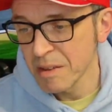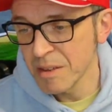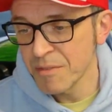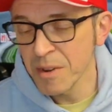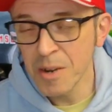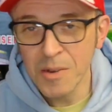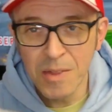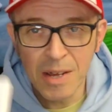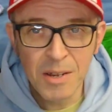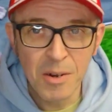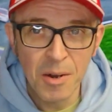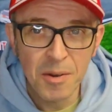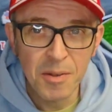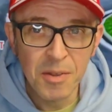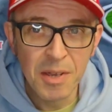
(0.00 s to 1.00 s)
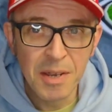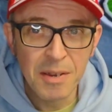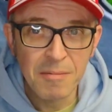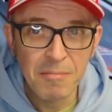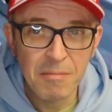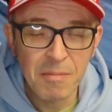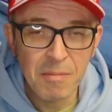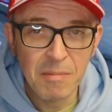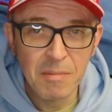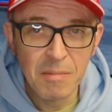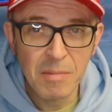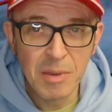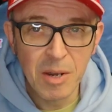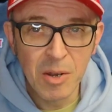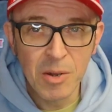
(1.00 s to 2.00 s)
If you like that kind of thing, and
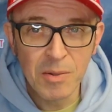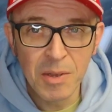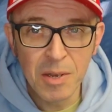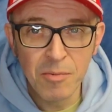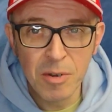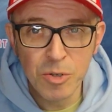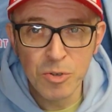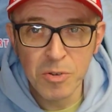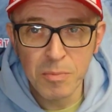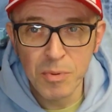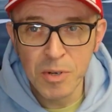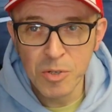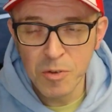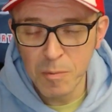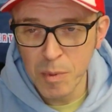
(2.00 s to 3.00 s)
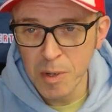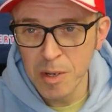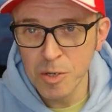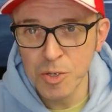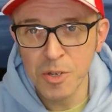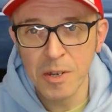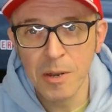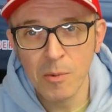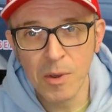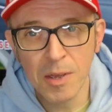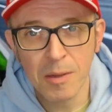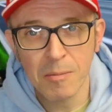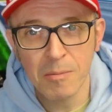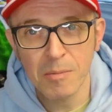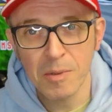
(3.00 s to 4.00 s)
you like the original Prince of Persia, where
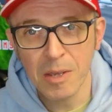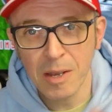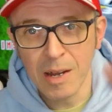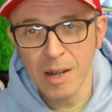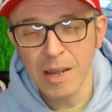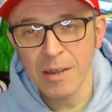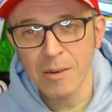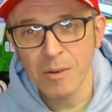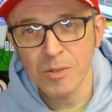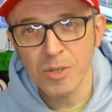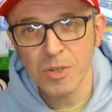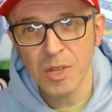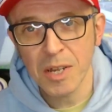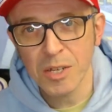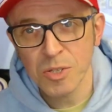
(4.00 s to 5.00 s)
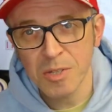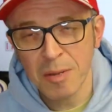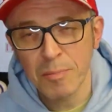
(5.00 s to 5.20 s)
you cling on to things and